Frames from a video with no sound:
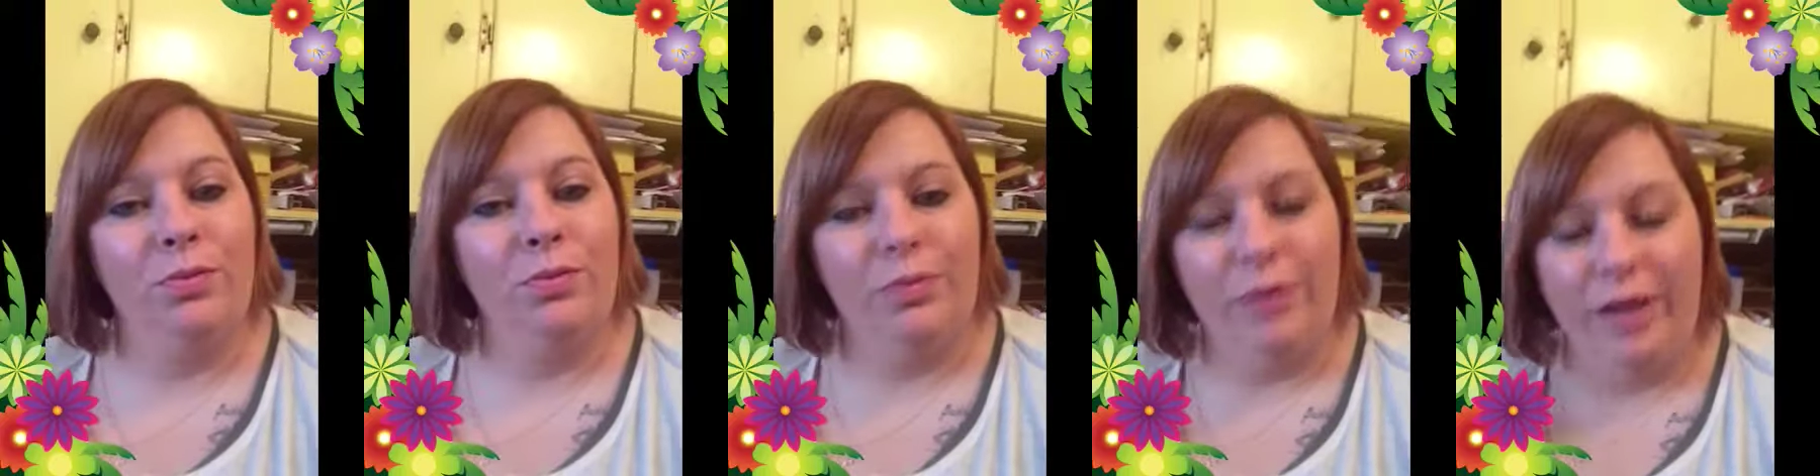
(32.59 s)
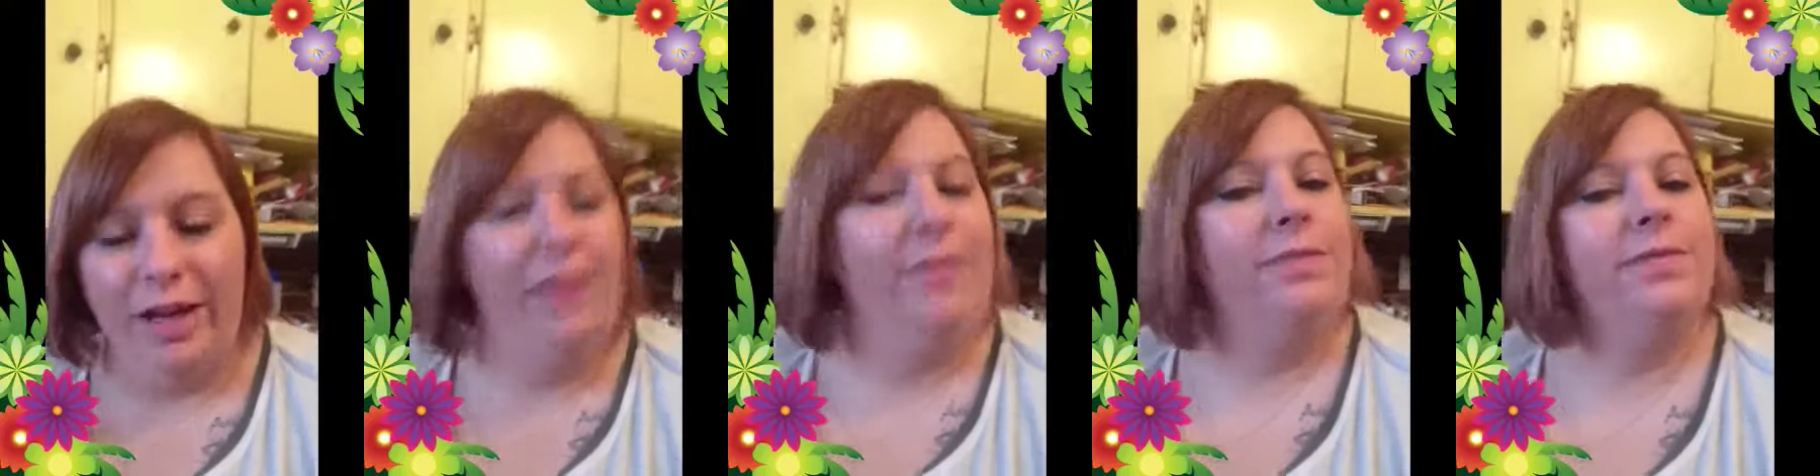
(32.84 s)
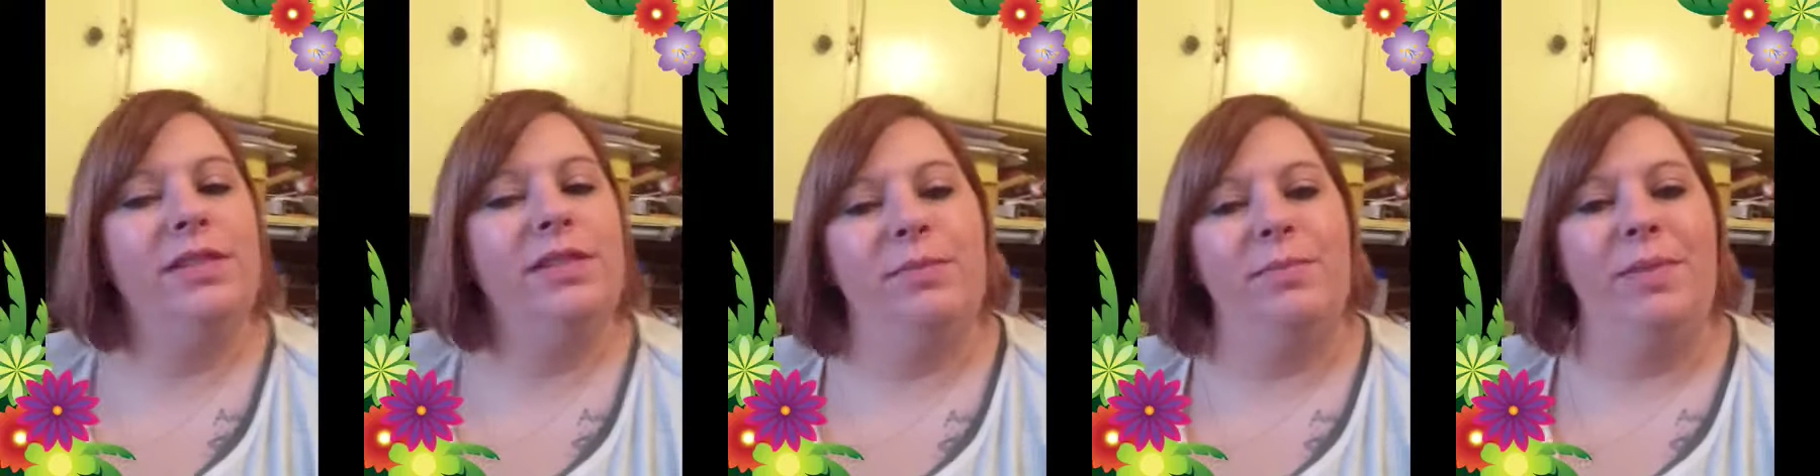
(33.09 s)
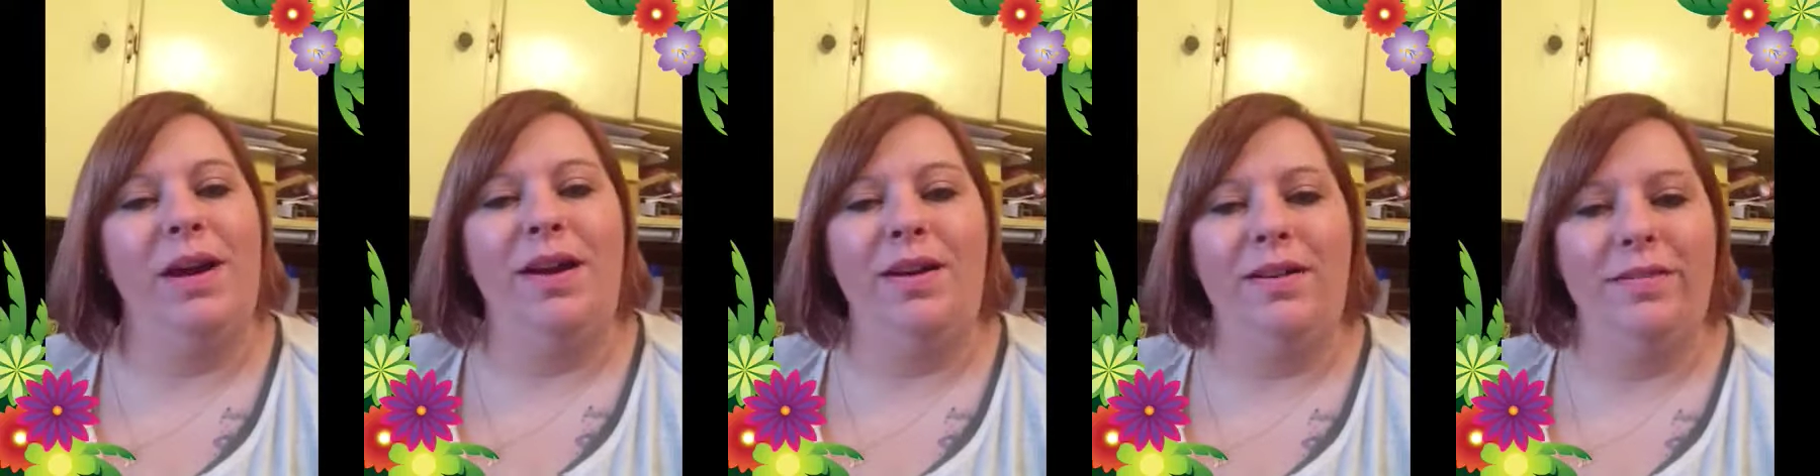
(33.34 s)
raves
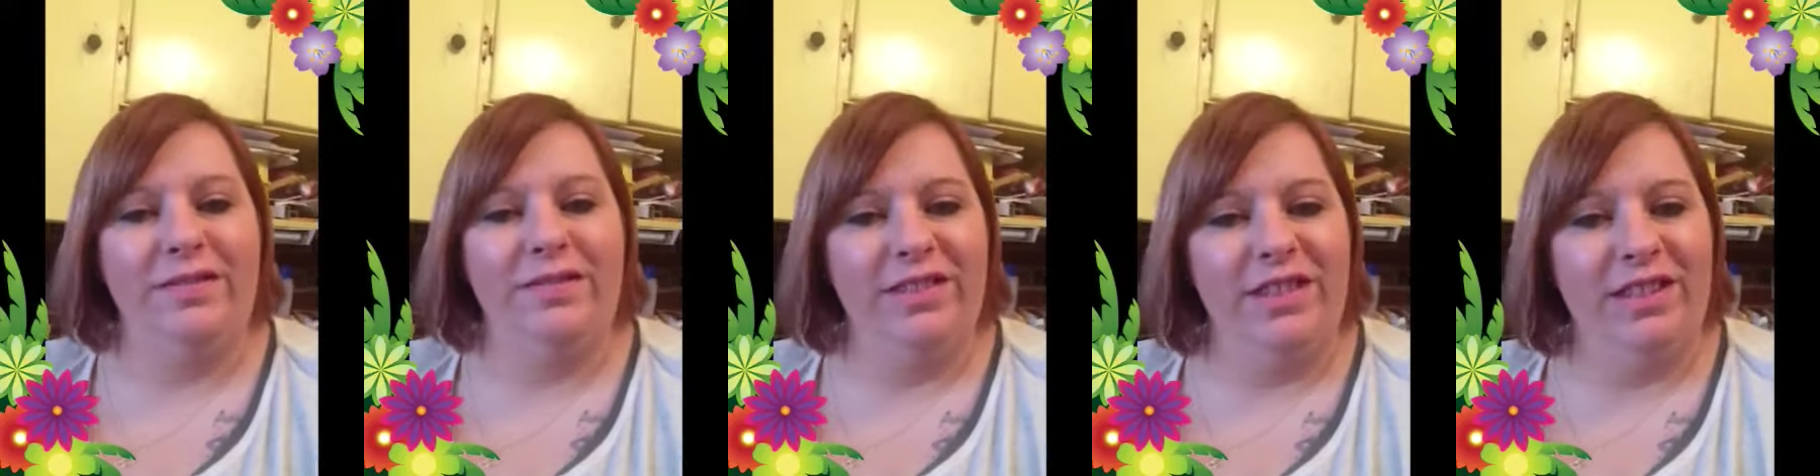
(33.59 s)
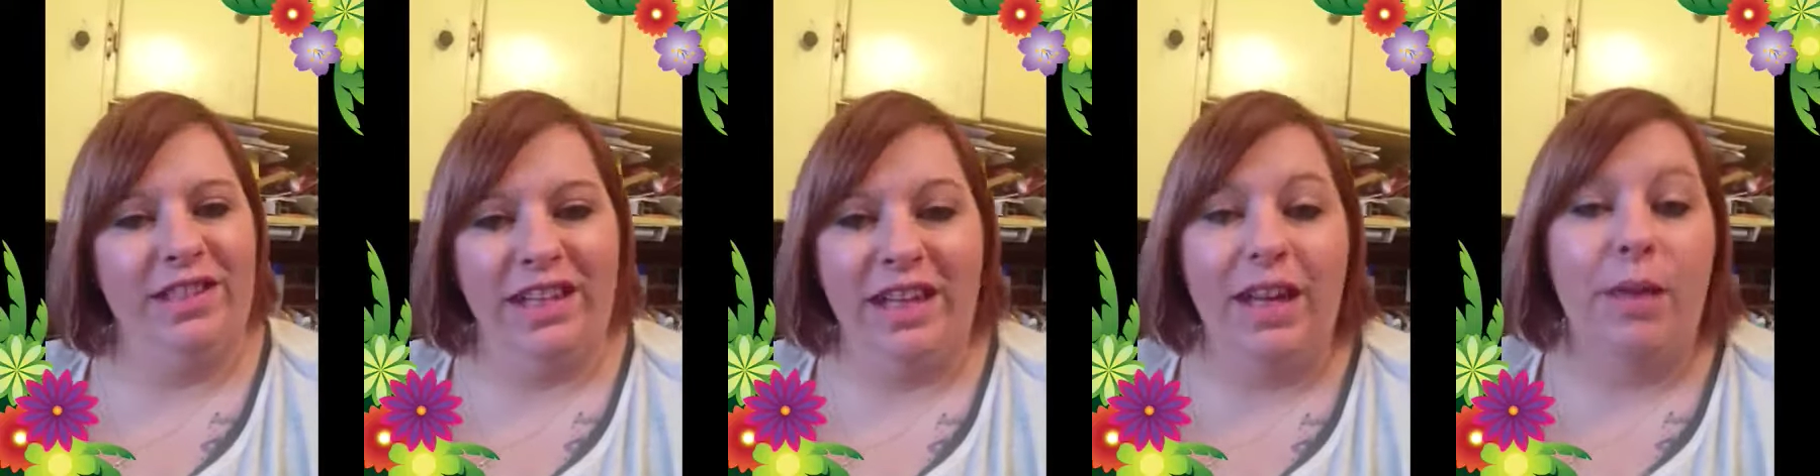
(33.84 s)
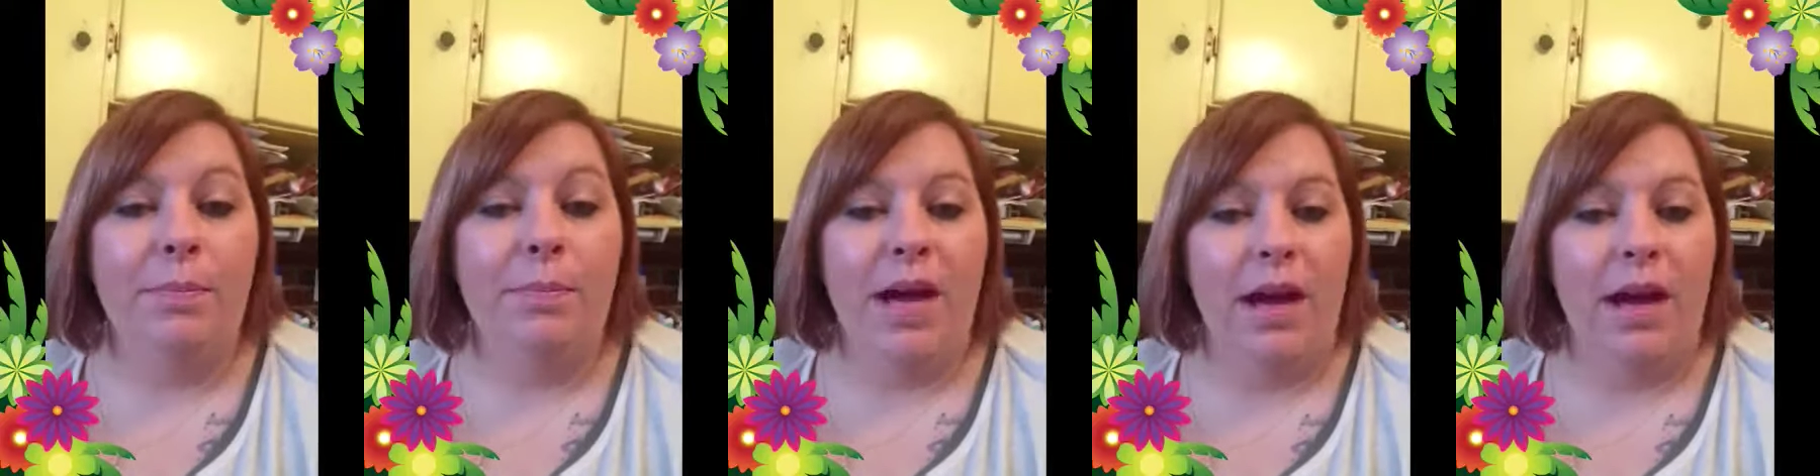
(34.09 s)
about the Naked